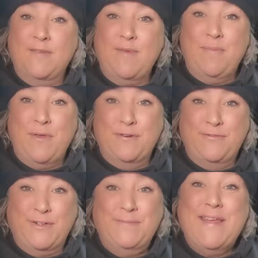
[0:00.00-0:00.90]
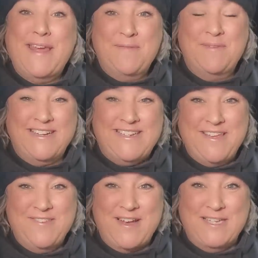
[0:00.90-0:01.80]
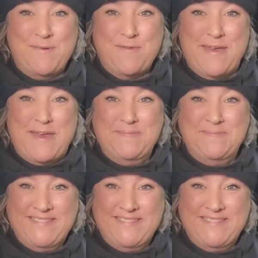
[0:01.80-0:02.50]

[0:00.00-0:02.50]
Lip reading: going to be beautiful, and I'm going to take you guys with me.